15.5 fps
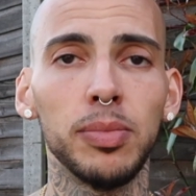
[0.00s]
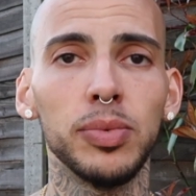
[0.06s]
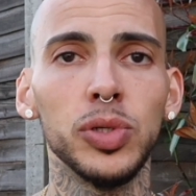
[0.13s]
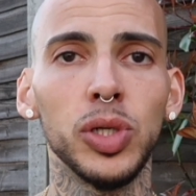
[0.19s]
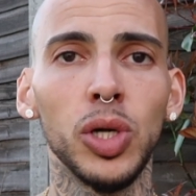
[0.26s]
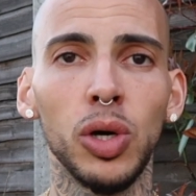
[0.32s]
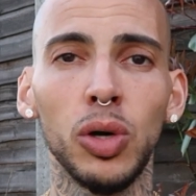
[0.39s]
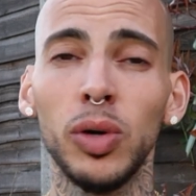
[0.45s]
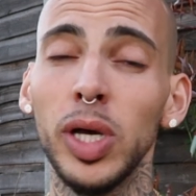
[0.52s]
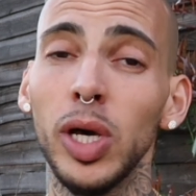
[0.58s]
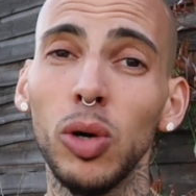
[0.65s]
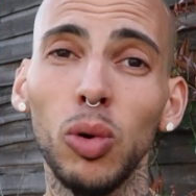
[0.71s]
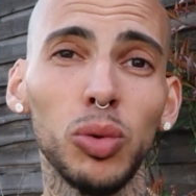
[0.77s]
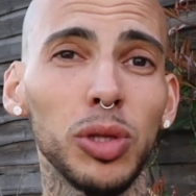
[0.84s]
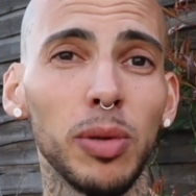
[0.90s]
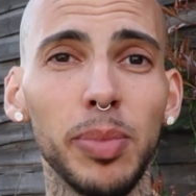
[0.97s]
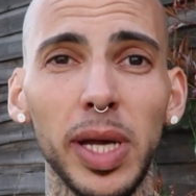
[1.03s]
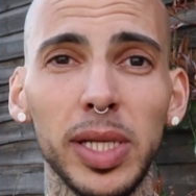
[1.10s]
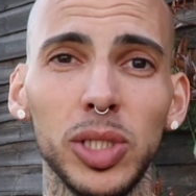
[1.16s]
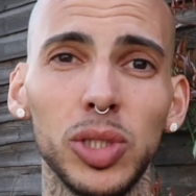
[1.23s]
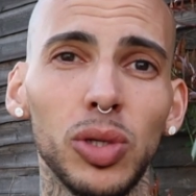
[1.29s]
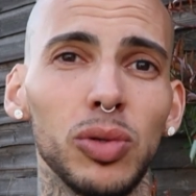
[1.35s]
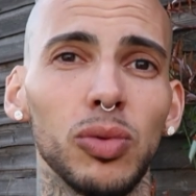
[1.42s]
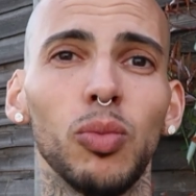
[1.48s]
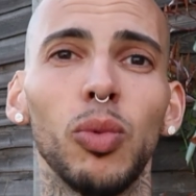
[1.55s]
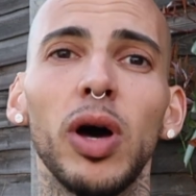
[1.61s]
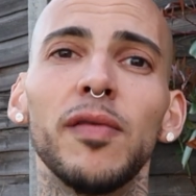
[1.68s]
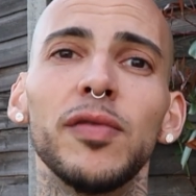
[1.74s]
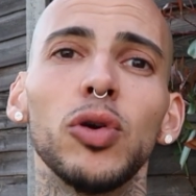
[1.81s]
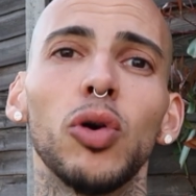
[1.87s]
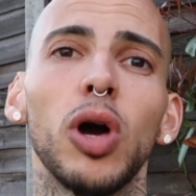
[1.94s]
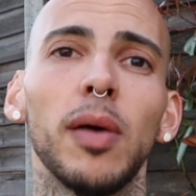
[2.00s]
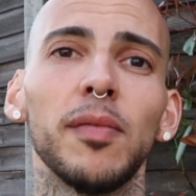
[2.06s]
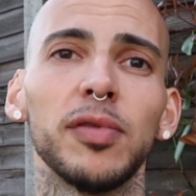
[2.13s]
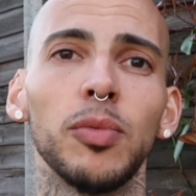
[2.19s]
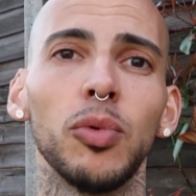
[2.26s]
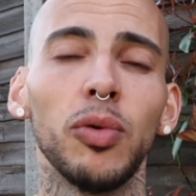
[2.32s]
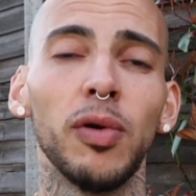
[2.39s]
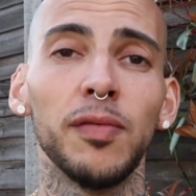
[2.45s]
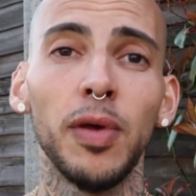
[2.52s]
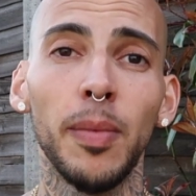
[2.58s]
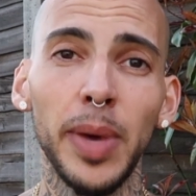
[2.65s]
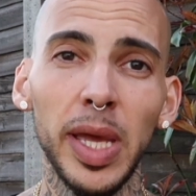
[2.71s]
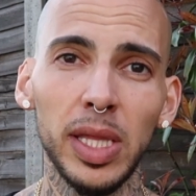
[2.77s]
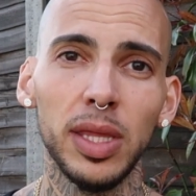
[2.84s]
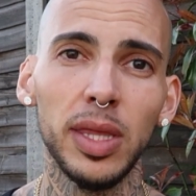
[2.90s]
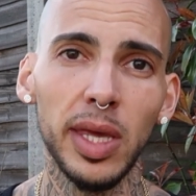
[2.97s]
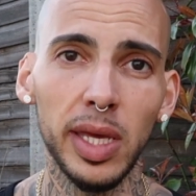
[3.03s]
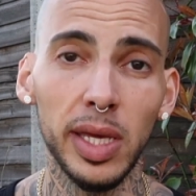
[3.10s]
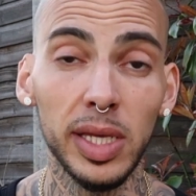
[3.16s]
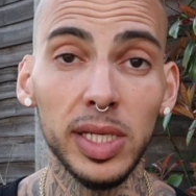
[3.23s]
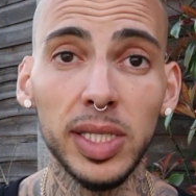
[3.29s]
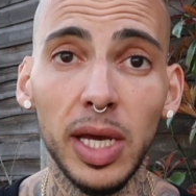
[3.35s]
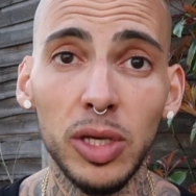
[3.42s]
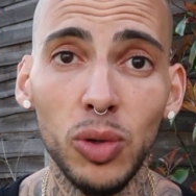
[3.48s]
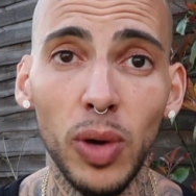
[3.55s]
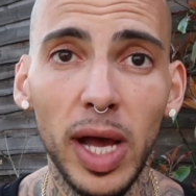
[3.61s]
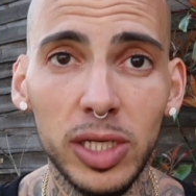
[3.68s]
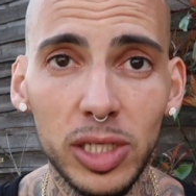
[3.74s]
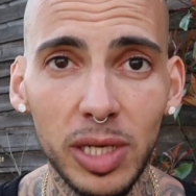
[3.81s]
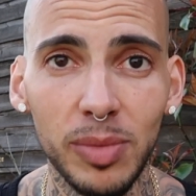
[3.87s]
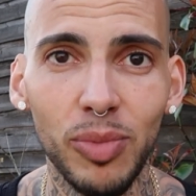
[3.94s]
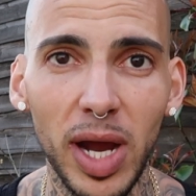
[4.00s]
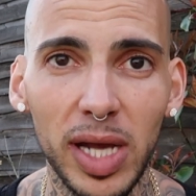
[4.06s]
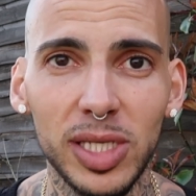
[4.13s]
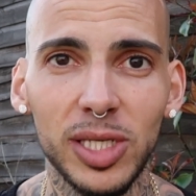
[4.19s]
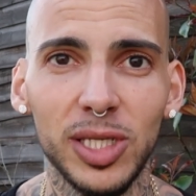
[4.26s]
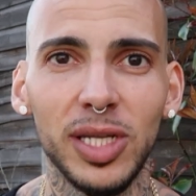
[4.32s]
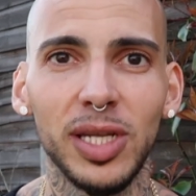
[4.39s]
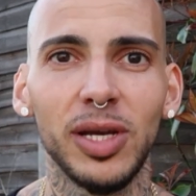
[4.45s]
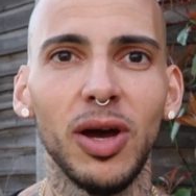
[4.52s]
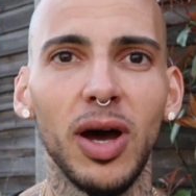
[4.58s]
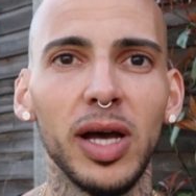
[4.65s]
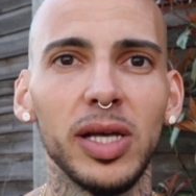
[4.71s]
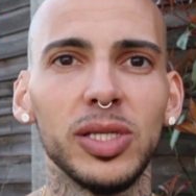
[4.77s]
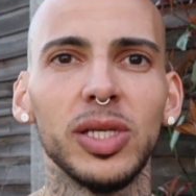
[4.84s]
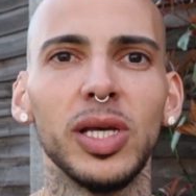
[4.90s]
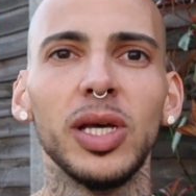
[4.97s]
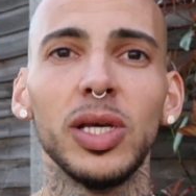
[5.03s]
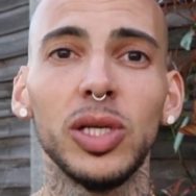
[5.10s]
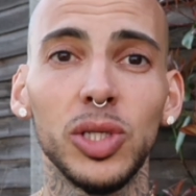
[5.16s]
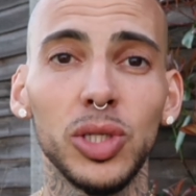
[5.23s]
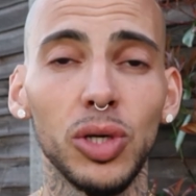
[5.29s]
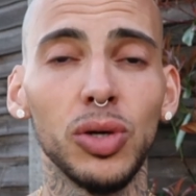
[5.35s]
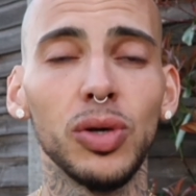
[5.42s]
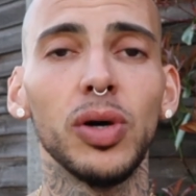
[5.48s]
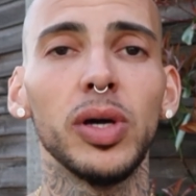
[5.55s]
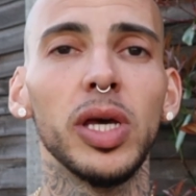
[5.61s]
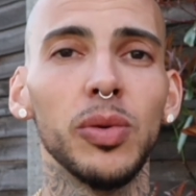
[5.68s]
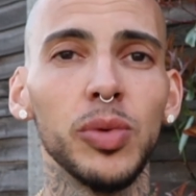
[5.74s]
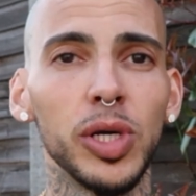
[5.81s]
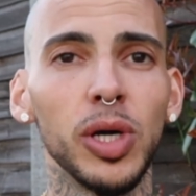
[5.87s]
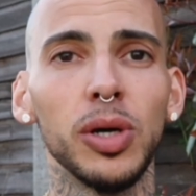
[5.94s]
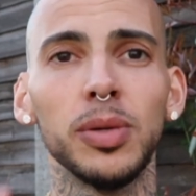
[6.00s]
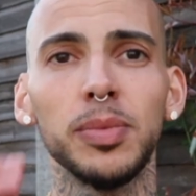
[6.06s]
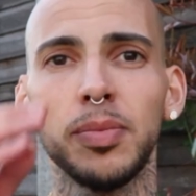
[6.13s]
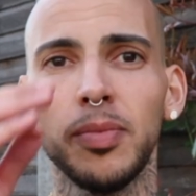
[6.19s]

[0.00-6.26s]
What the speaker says: You know, it all depends on whatever you're comfortable with. The main thing is that you're actually practicing it, guys. So here we go.